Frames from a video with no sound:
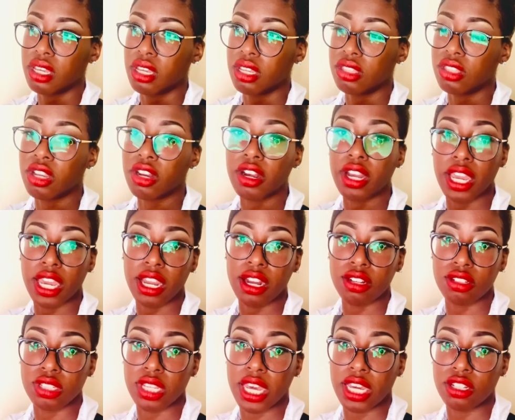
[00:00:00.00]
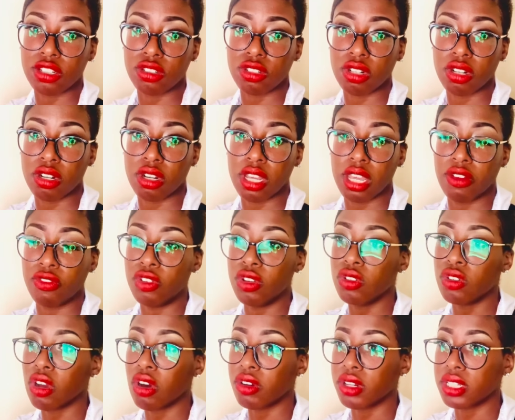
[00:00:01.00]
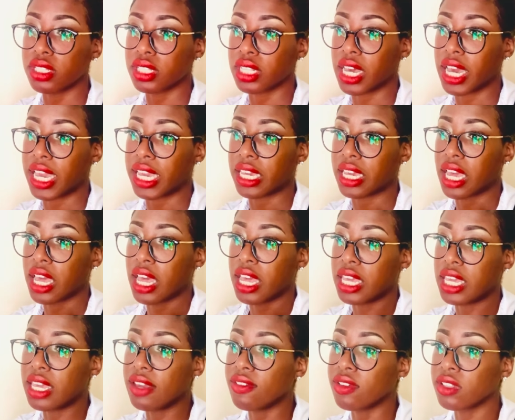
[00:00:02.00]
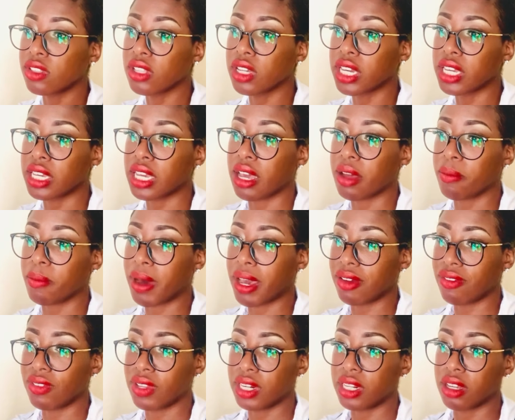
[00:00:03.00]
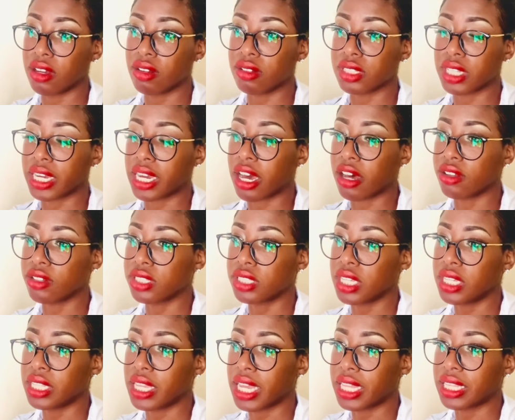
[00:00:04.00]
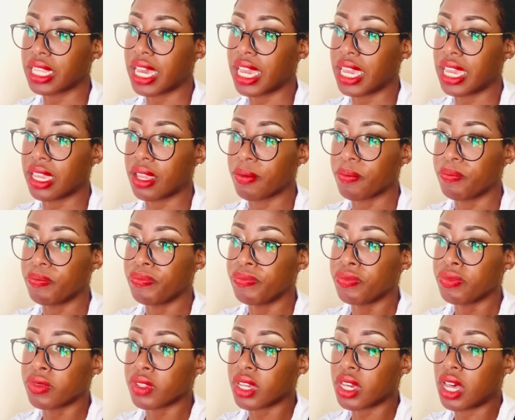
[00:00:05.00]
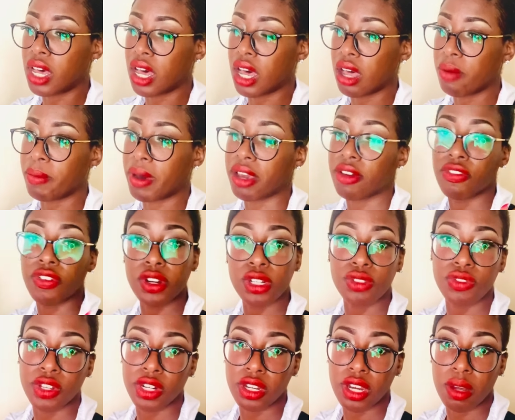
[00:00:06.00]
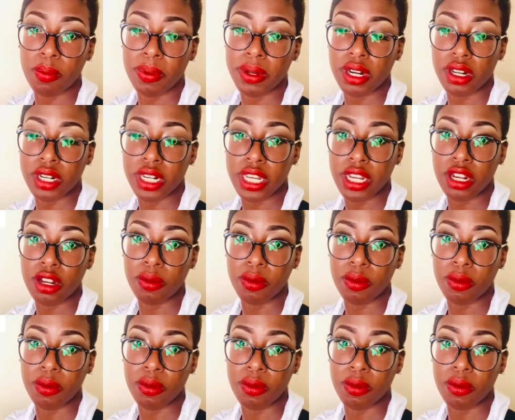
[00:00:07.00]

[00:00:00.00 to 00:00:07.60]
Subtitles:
their hair texture, if you notice, like even looking at my videos, like I'll see that like my first video I put on here